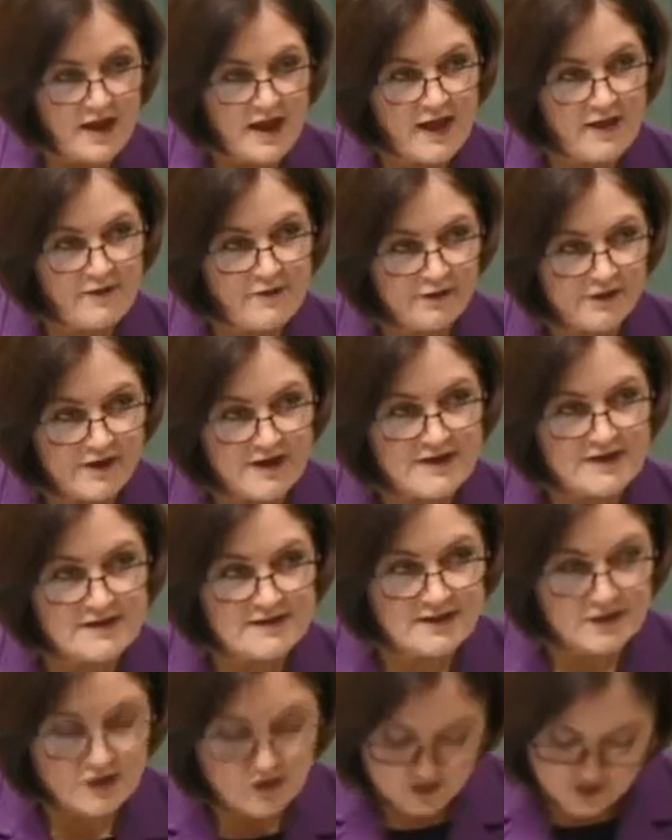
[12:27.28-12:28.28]
Every
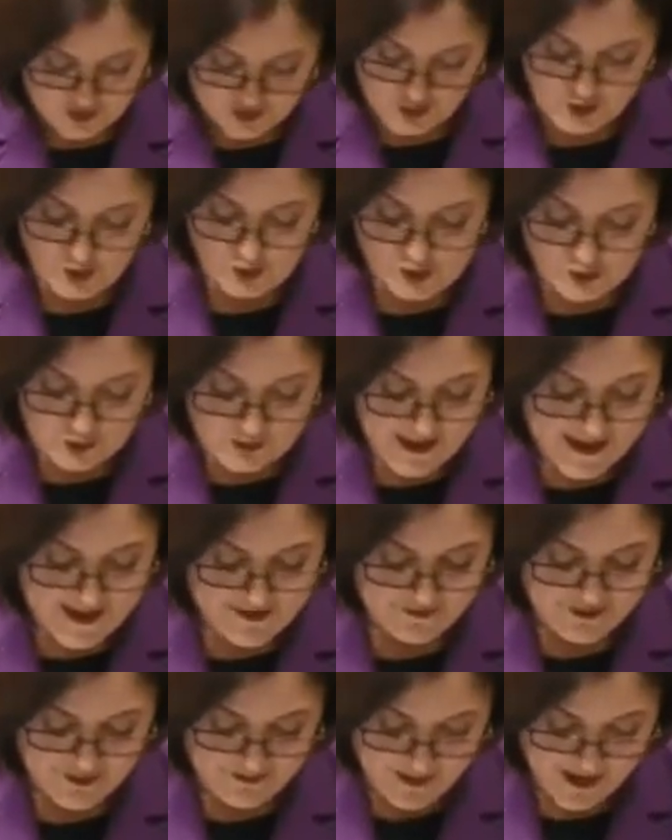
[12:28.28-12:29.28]
single school,
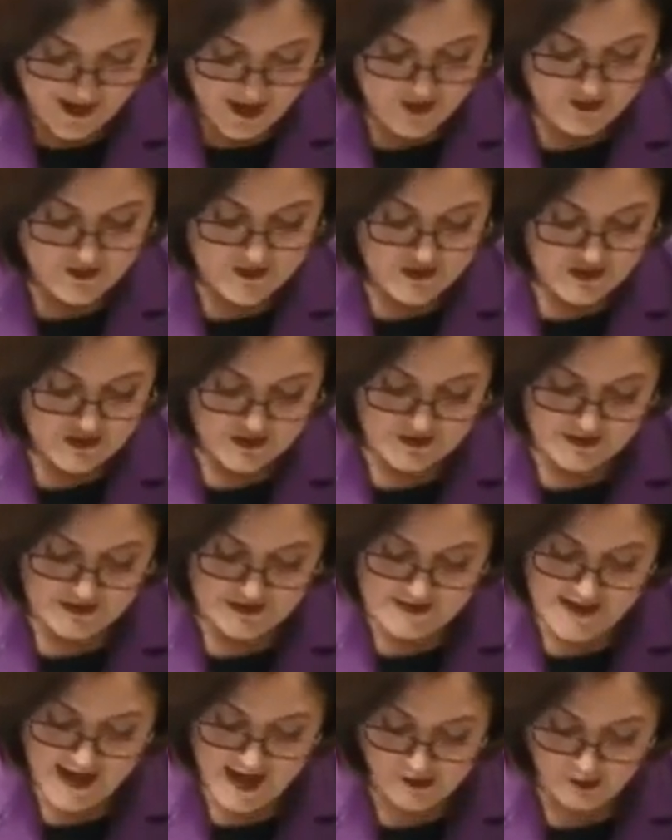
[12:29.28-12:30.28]
every parent
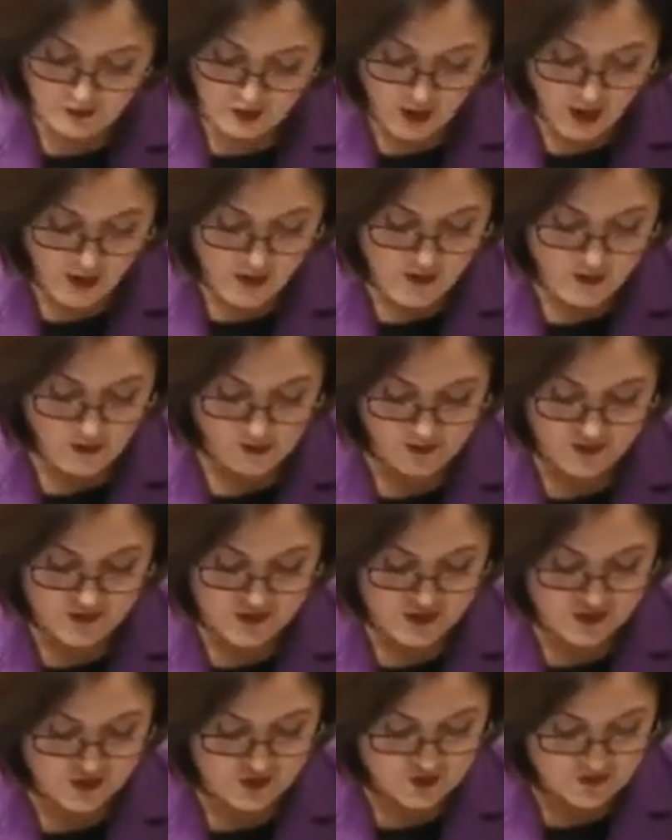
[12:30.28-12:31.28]
can now go
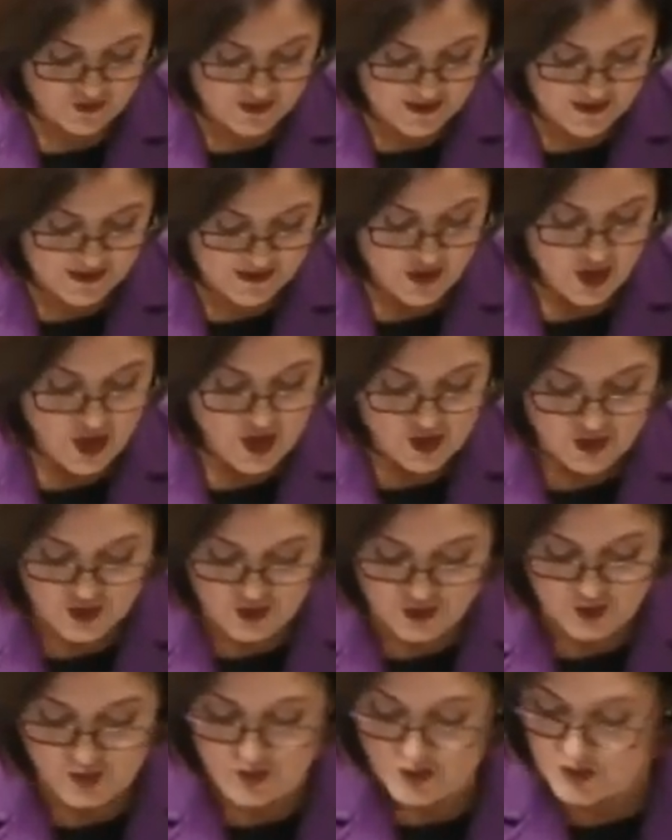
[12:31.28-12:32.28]
onto the
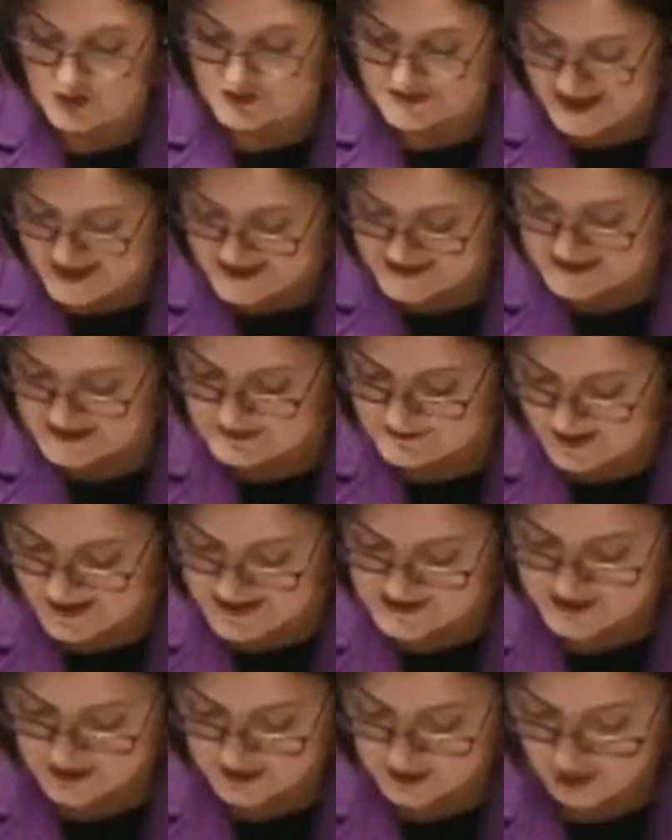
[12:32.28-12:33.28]
school's
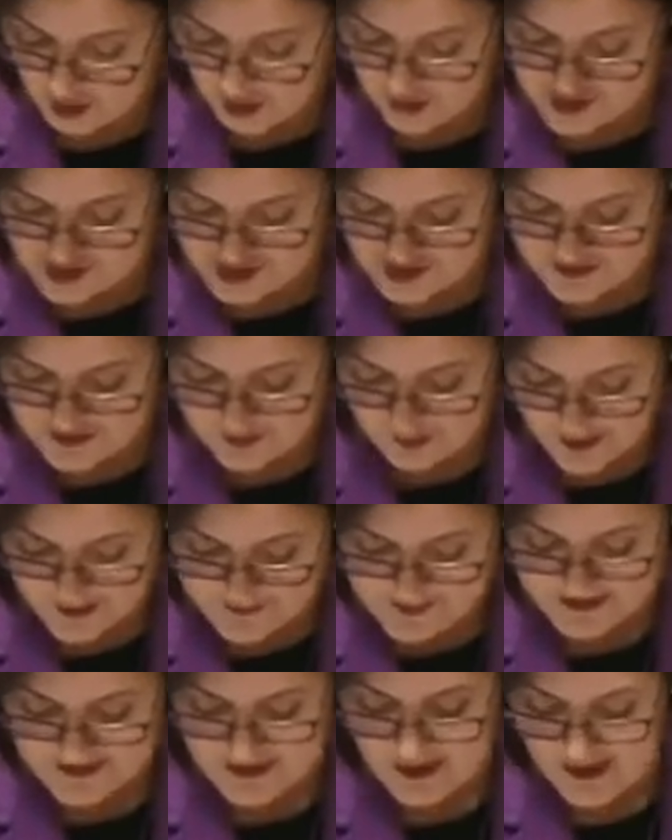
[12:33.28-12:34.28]
estimator, onto the
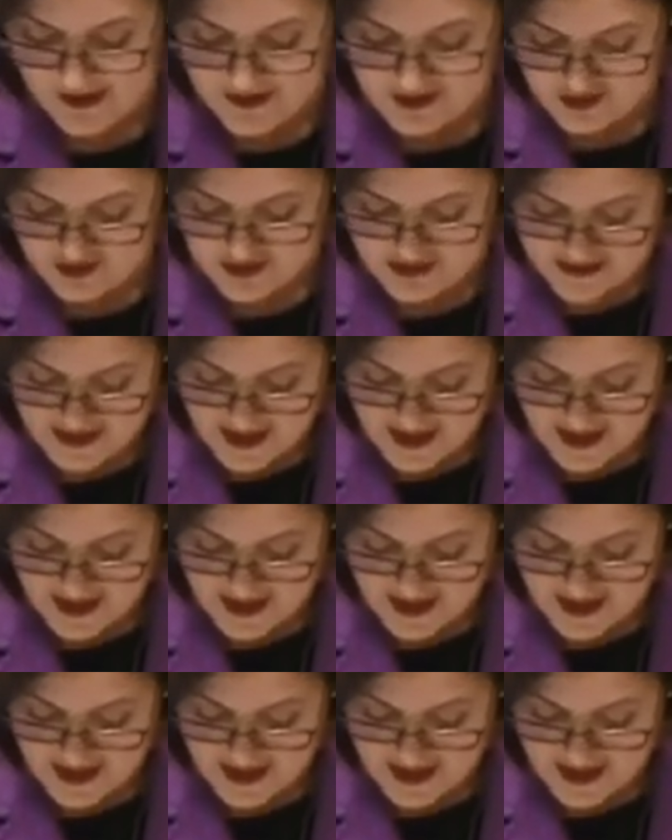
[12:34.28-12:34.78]
website,